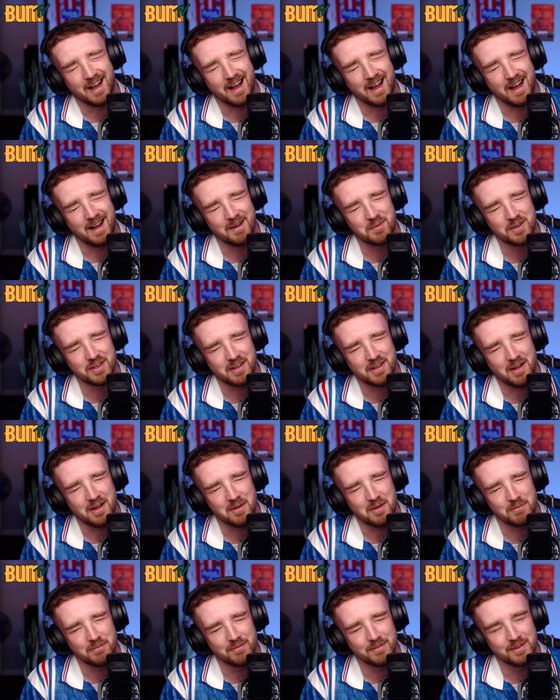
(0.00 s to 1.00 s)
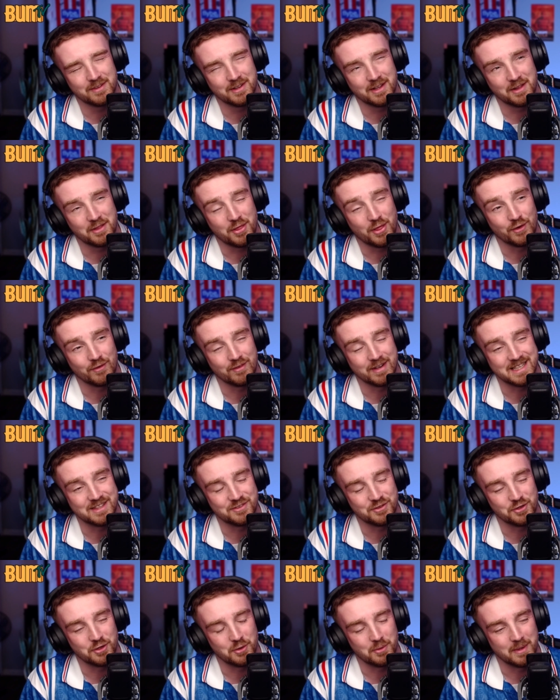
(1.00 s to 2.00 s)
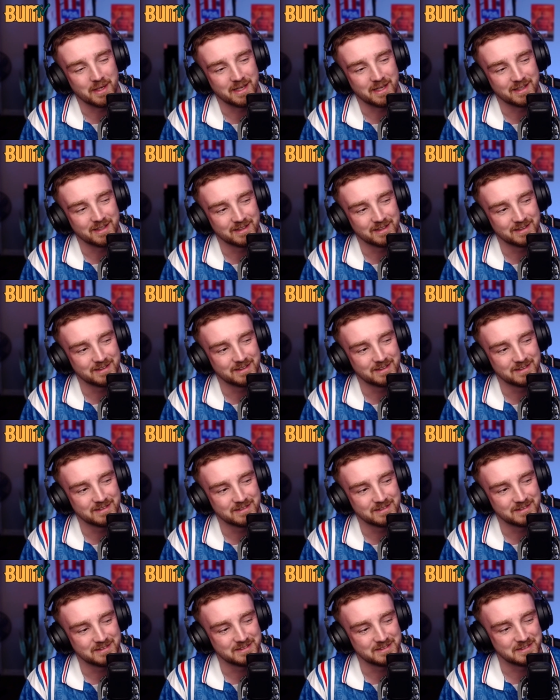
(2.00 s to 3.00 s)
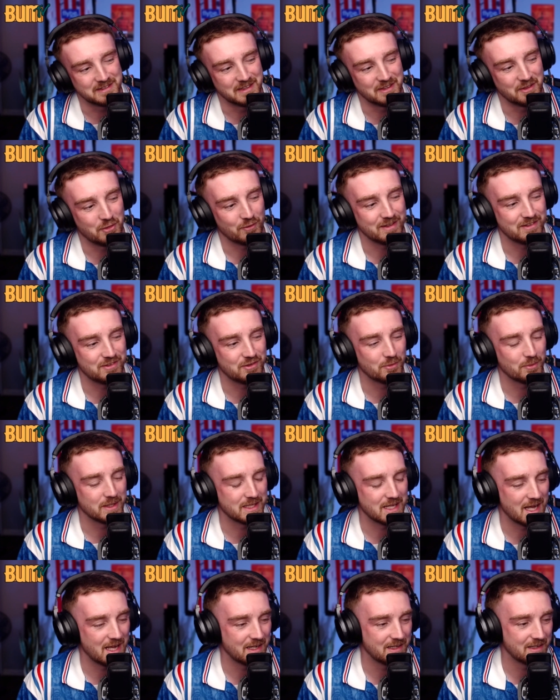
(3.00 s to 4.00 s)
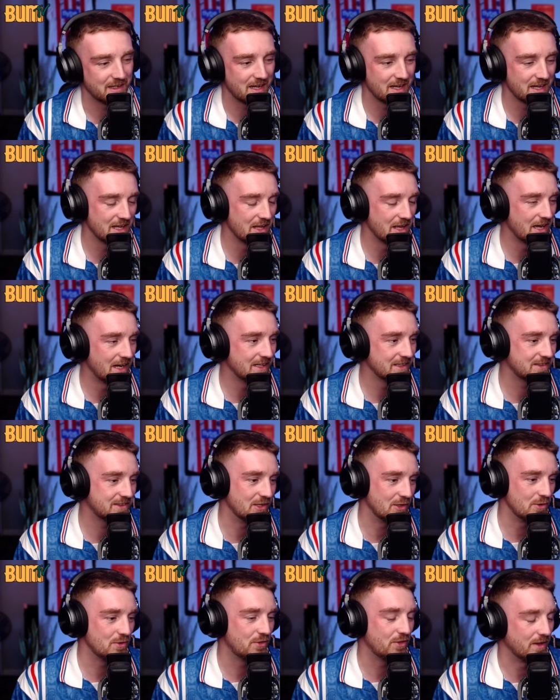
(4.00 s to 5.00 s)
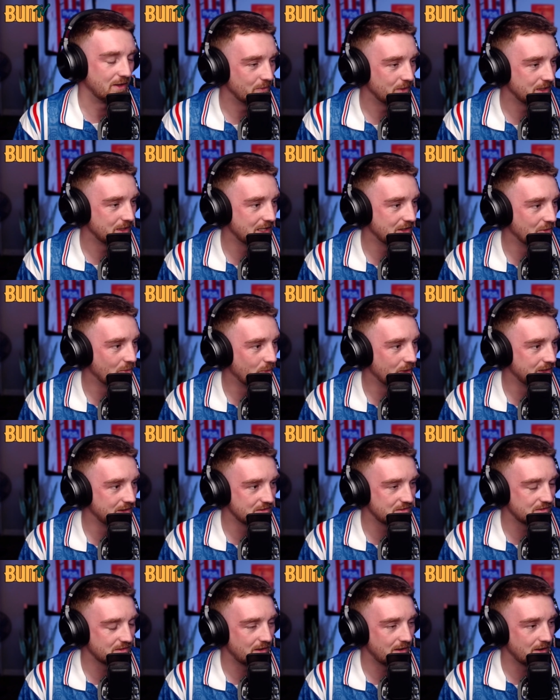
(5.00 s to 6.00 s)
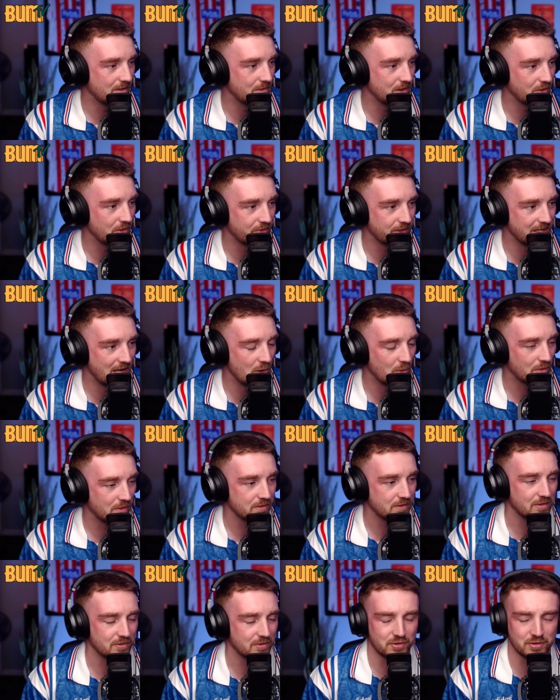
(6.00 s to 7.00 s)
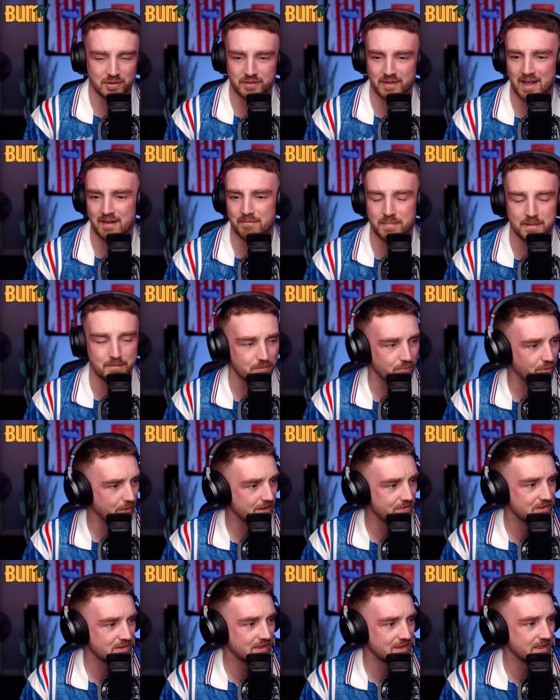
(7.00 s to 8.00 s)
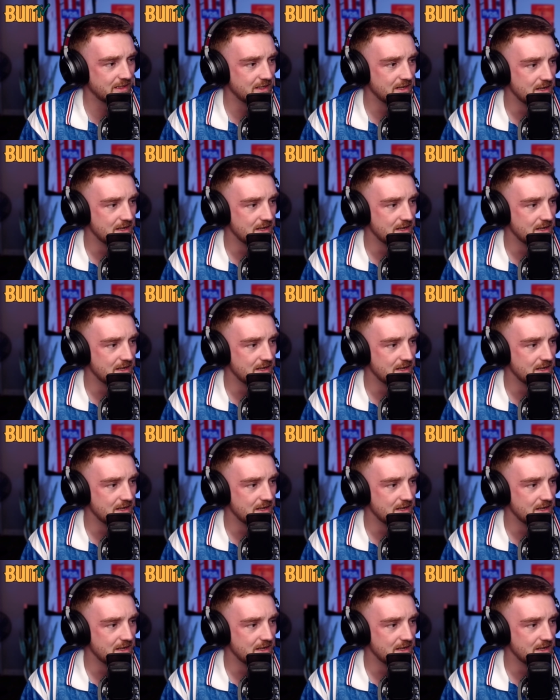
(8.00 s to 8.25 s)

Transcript: I'm gonna go three two here a 3 2 again. I, I, do think we get the win this time. I don't think Oakland are as good as they have been previously.